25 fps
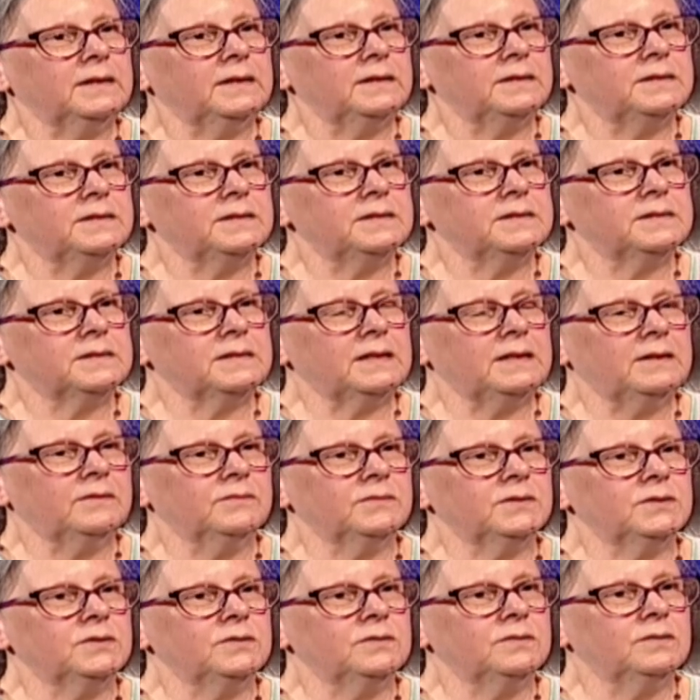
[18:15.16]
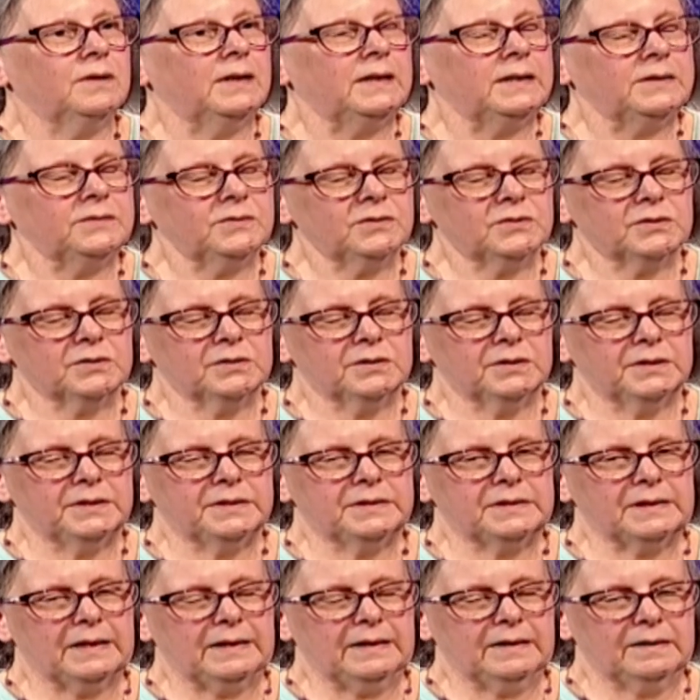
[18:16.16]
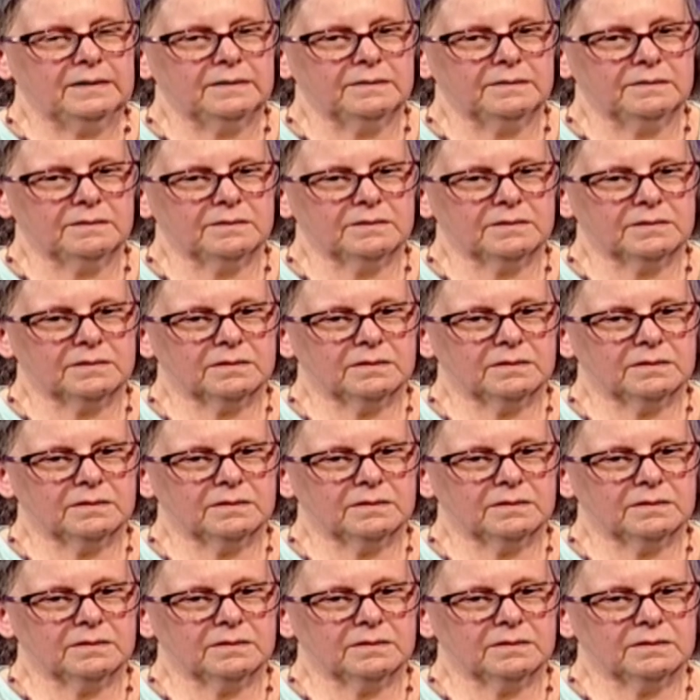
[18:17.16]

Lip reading: It is down to Android and